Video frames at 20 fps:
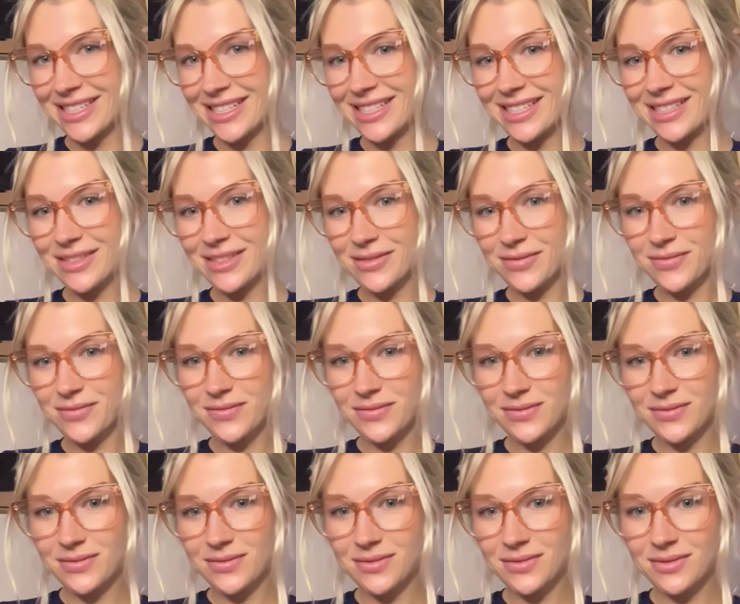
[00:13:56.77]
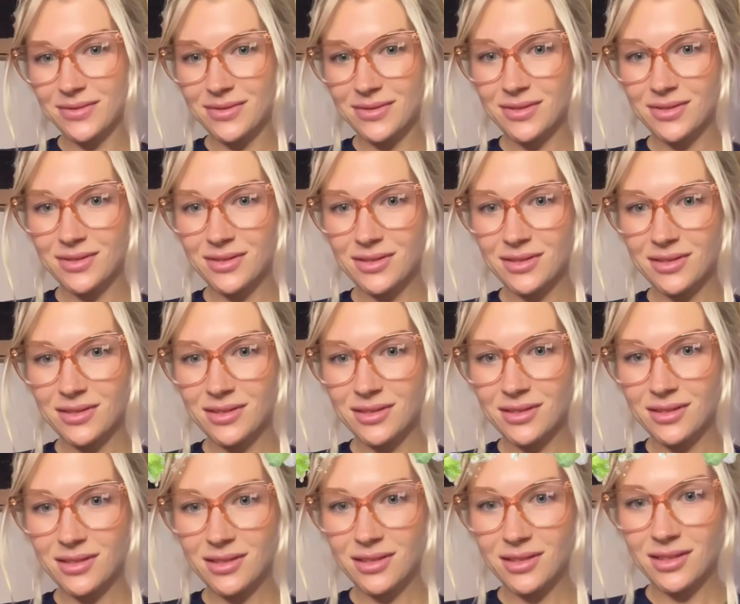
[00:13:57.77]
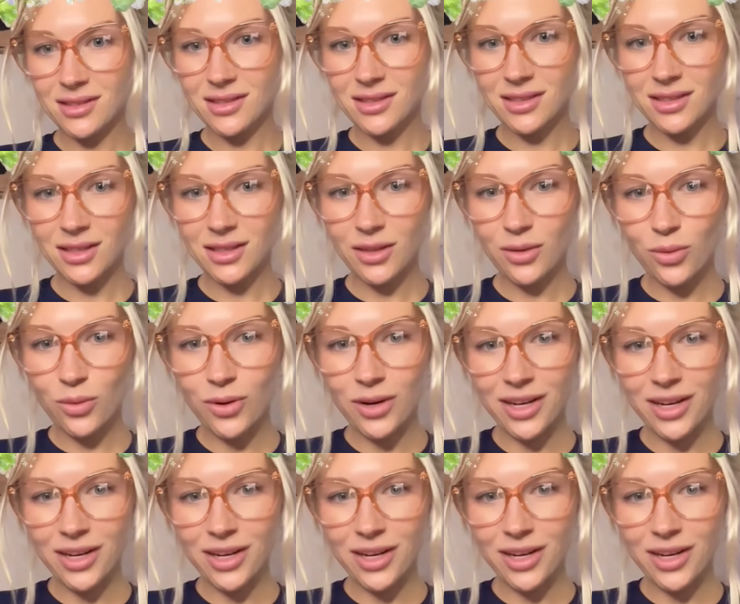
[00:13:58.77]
(no one is talking)